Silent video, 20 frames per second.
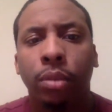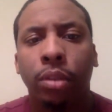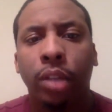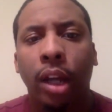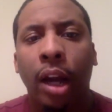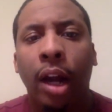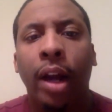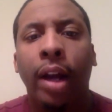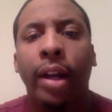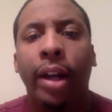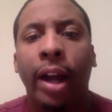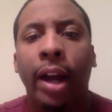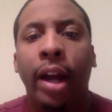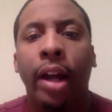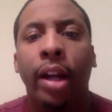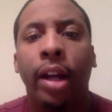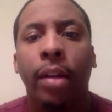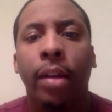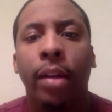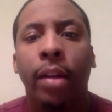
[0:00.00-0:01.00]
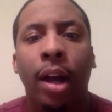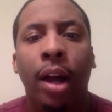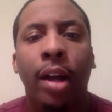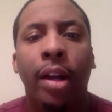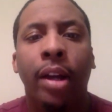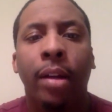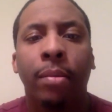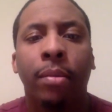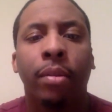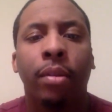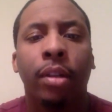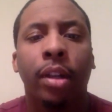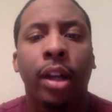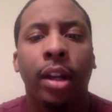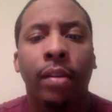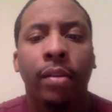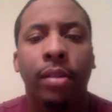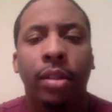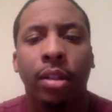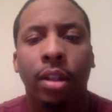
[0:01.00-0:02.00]
I am
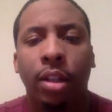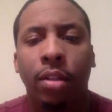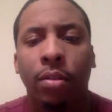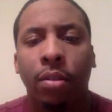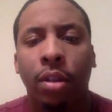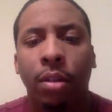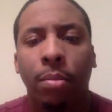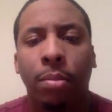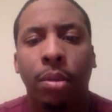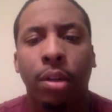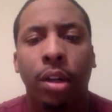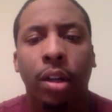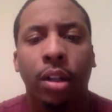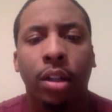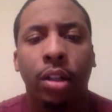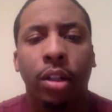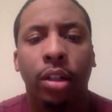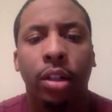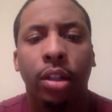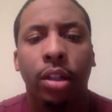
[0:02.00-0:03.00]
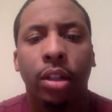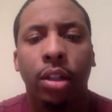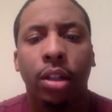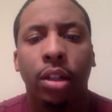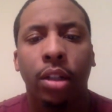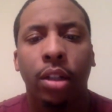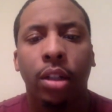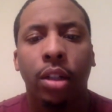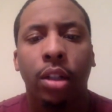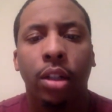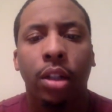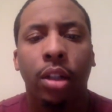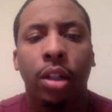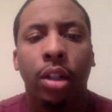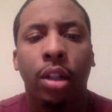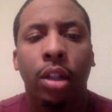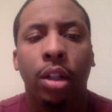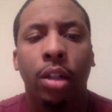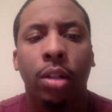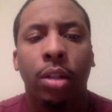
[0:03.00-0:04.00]
going to have Saquon Barkley
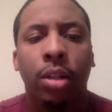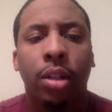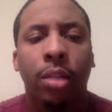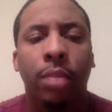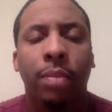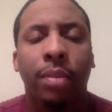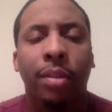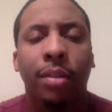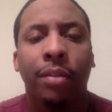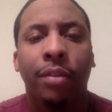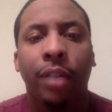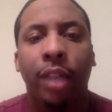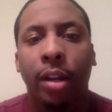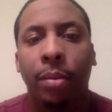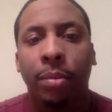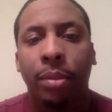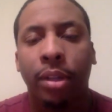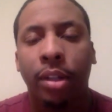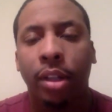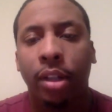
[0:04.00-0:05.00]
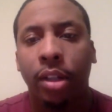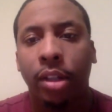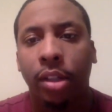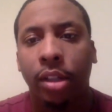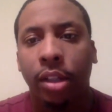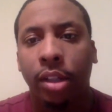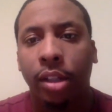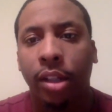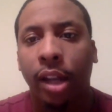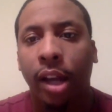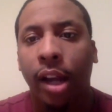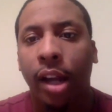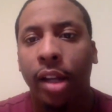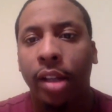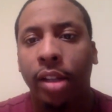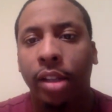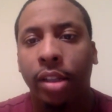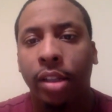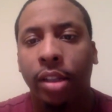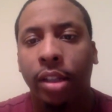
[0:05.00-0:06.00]
simply the fact because this
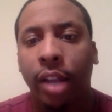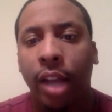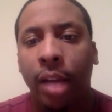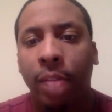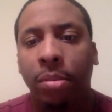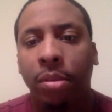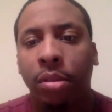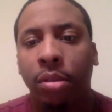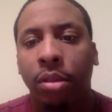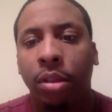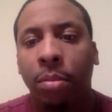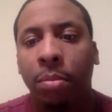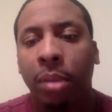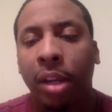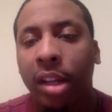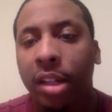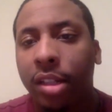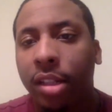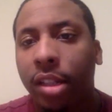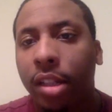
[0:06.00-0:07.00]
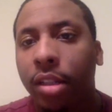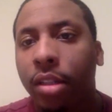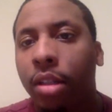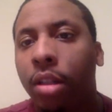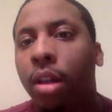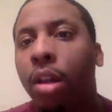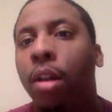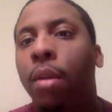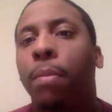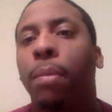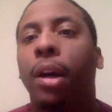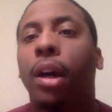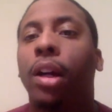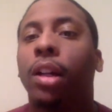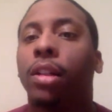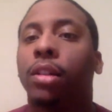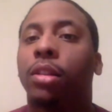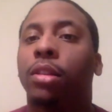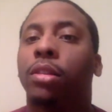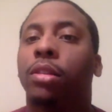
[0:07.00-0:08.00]
guy is just absolutely amazing.
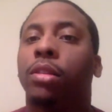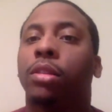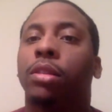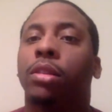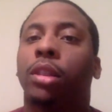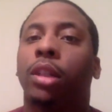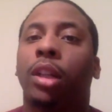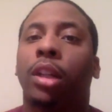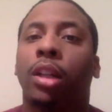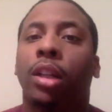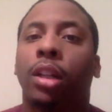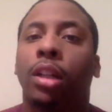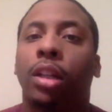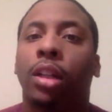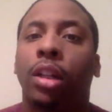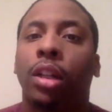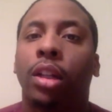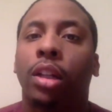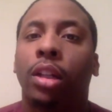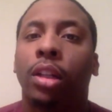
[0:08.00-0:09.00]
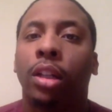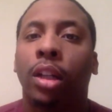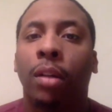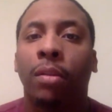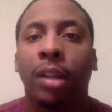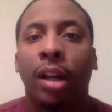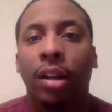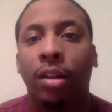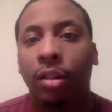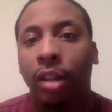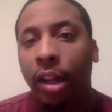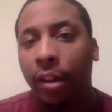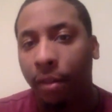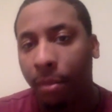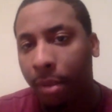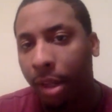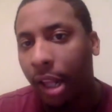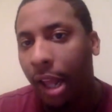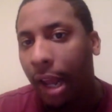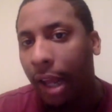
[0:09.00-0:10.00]
But I'm not going
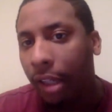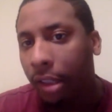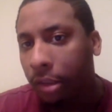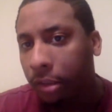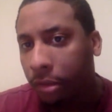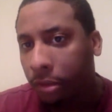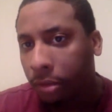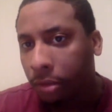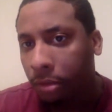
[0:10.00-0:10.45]
to have him a lot.